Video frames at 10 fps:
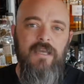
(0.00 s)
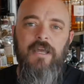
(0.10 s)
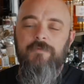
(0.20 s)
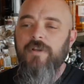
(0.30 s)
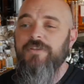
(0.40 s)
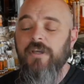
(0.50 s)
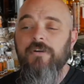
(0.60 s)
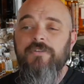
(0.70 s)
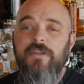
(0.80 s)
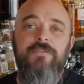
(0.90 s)
And
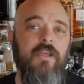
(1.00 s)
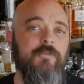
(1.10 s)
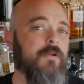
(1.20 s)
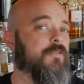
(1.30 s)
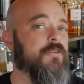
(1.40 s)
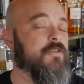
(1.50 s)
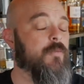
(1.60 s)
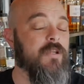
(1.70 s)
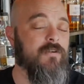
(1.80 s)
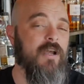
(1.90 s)
retailers these days, because there's so
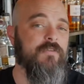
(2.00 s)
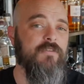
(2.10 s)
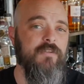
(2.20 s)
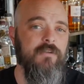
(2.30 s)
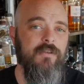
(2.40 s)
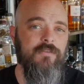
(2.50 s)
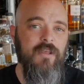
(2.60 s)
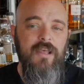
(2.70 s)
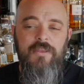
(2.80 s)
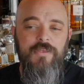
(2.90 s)
many craft distilleries,
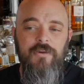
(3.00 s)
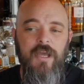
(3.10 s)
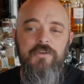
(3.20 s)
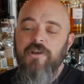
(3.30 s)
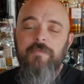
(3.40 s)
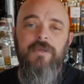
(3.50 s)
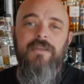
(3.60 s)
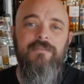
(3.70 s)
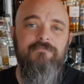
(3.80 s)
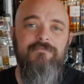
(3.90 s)
right, they're not
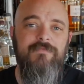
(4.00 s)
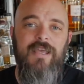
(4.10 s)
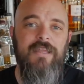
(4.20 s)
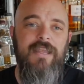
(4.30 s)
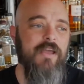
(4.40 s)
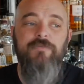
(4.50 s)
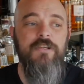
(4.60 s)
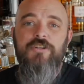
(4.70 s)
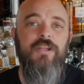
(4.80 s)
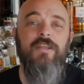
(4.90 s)
jumping at
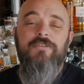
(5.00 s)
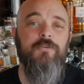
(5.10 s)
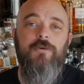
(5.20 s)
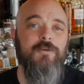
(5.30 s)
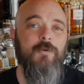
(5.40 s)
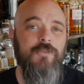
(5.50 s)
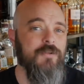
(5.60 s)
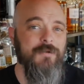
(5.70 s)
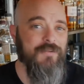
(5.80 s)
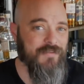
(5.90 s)
every chance to work with a
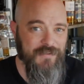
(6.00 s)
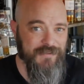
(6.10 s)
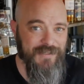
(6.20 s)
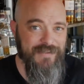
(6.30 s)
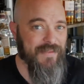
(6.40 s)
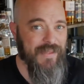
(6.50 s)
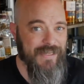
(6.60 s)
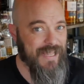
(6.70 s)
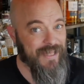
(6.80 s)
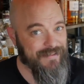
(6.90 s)
new distillery that they
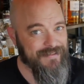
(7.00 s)
get.